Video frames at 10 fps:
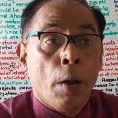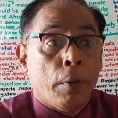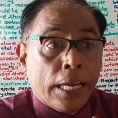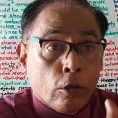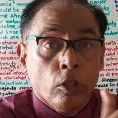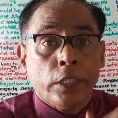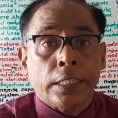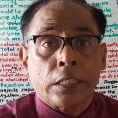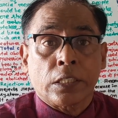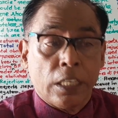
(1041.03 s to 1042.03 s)
But according to
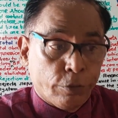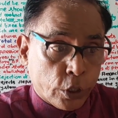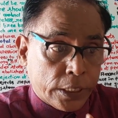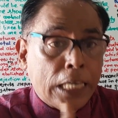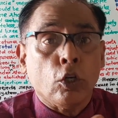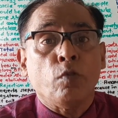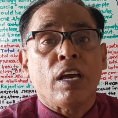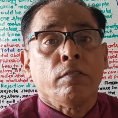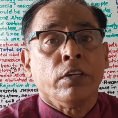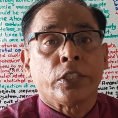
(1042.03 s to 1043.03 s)
critics, if state will be
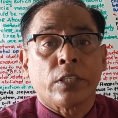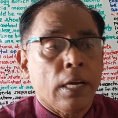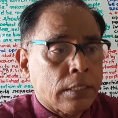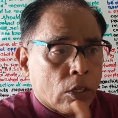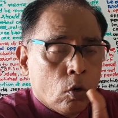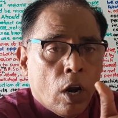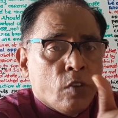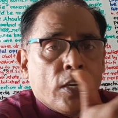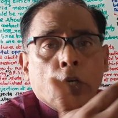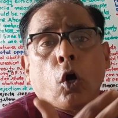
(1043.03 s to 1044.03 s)
abolished, there will not
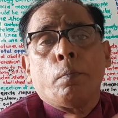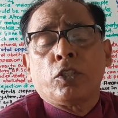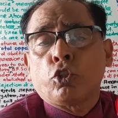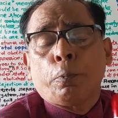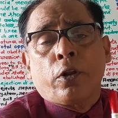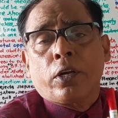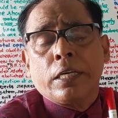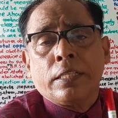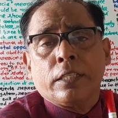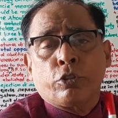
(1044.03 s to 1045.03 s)
be any common superior
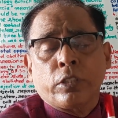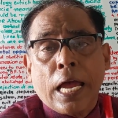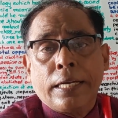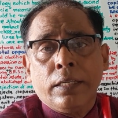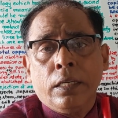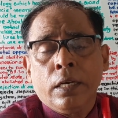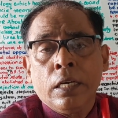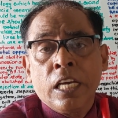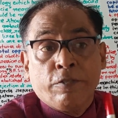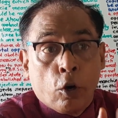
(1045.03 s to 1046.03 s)
in the society.
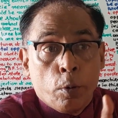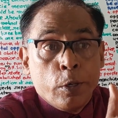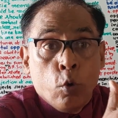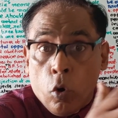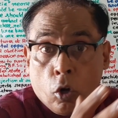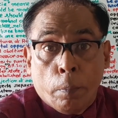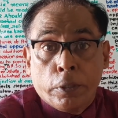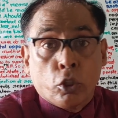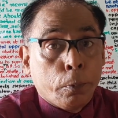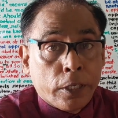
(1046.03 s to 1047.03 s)
If there will be no common
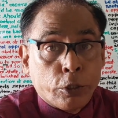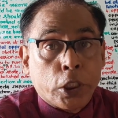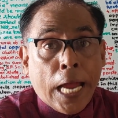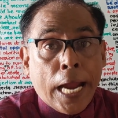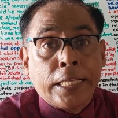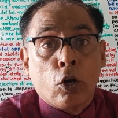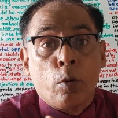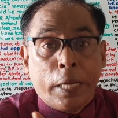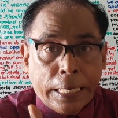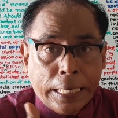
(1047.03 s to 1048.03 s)
superior in the society, there will
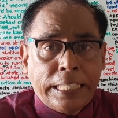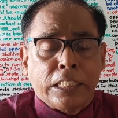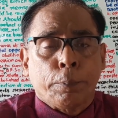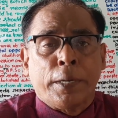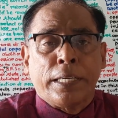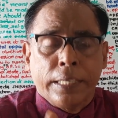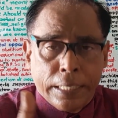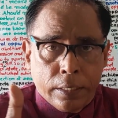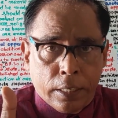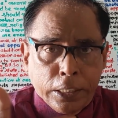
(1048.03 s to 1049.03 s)
be indiscipline,
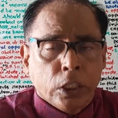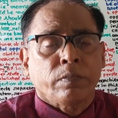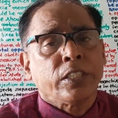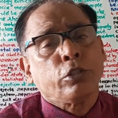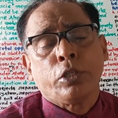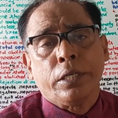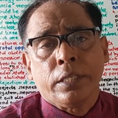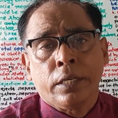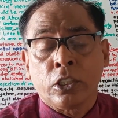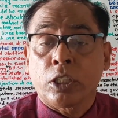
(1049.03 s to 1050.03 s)
disturbances
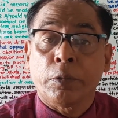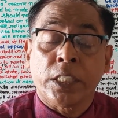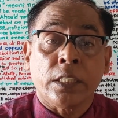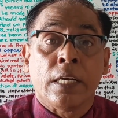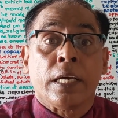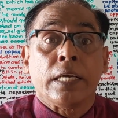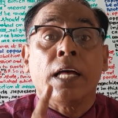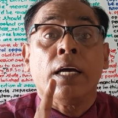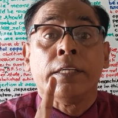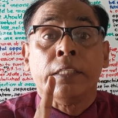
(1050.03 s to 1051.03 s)
in
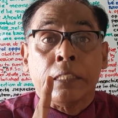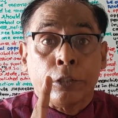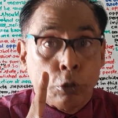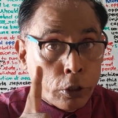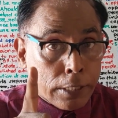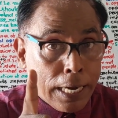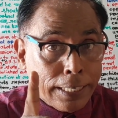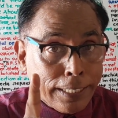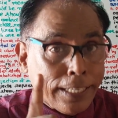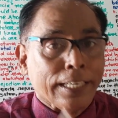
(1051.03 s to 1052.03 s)
the
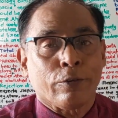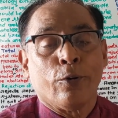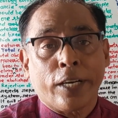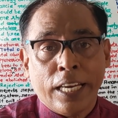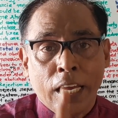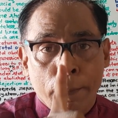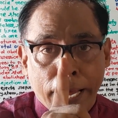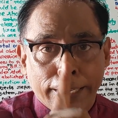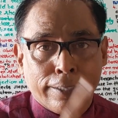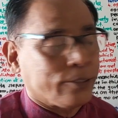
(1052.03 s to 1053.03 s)
society. Okay,
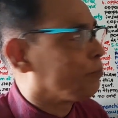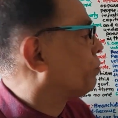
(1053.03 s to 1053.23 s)
very good.